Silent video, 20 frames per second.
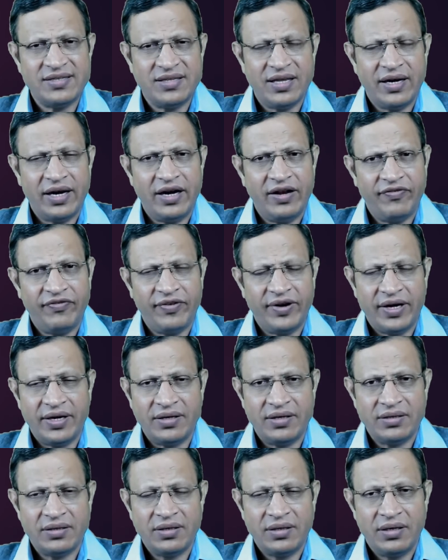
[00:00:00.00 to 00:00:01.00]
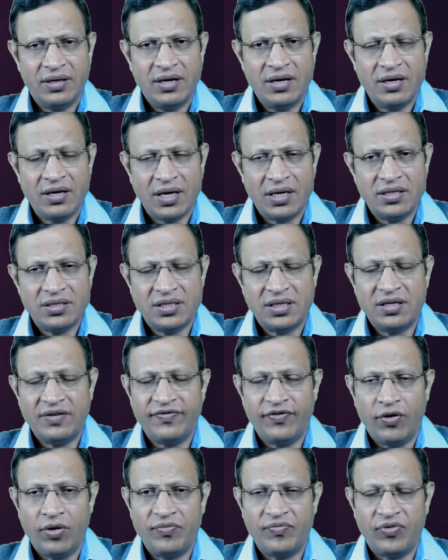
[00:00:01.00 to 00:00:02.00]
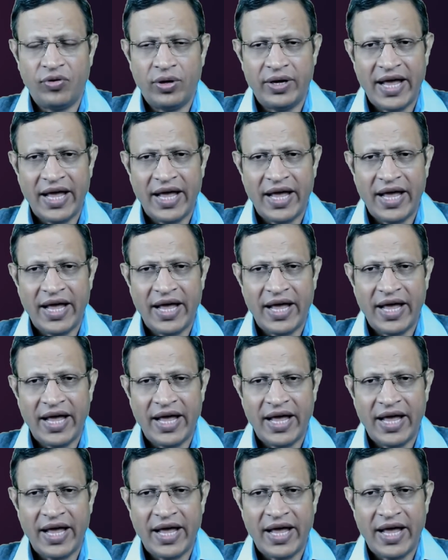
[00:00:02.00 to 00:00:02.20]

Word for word: there a different consent form for